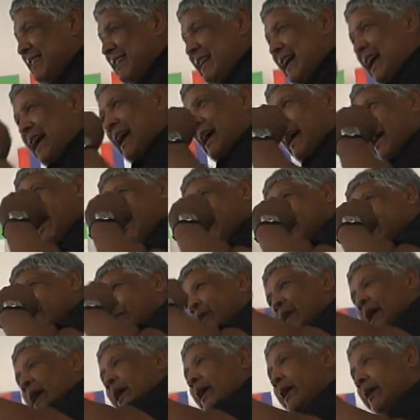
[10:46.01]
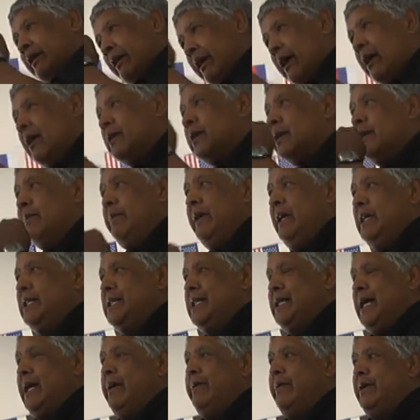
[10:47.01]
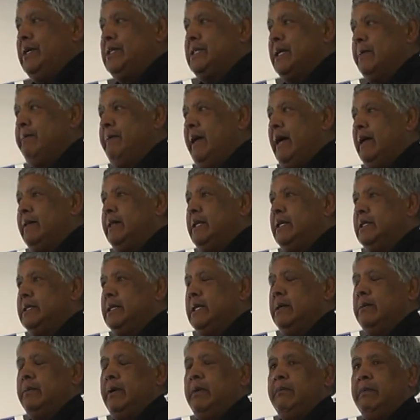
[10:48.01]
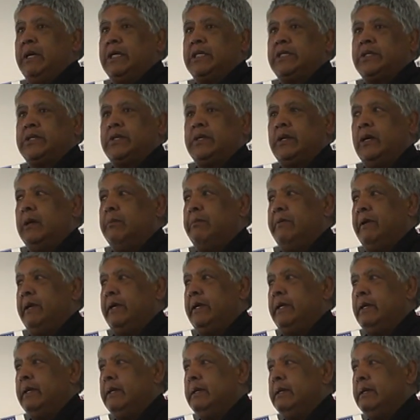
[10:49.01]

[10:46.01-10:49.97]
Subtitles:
Now, we've got to be serious about this, and we must stop it.